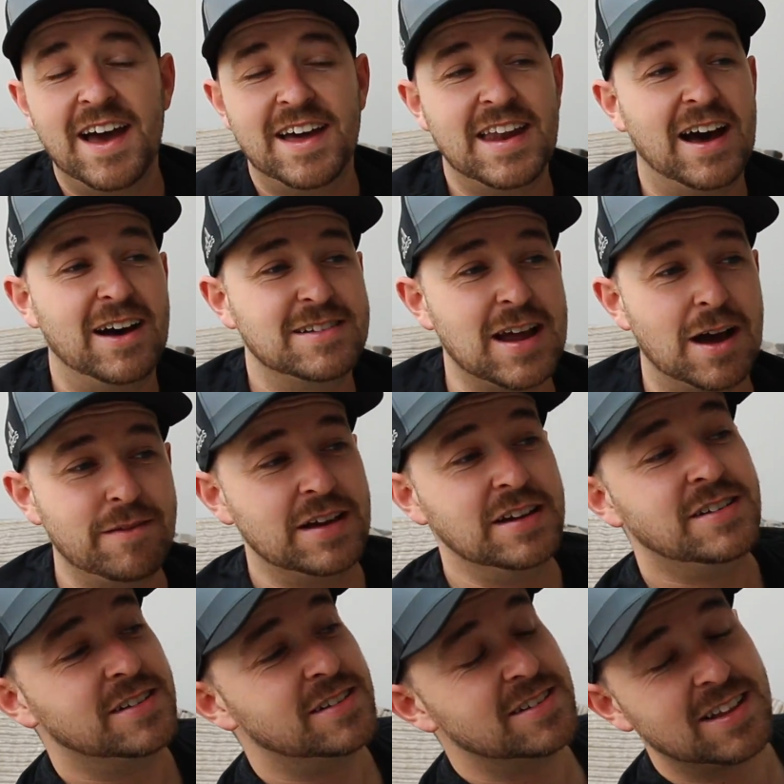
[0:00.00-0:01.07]
Now,
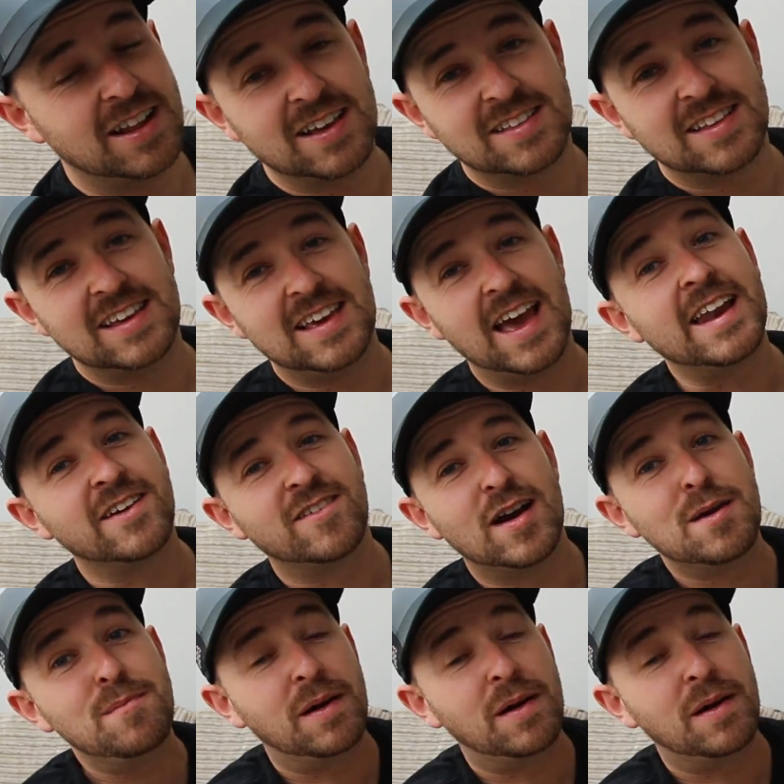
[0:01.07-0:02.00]
Dalmatians like to eat anyway,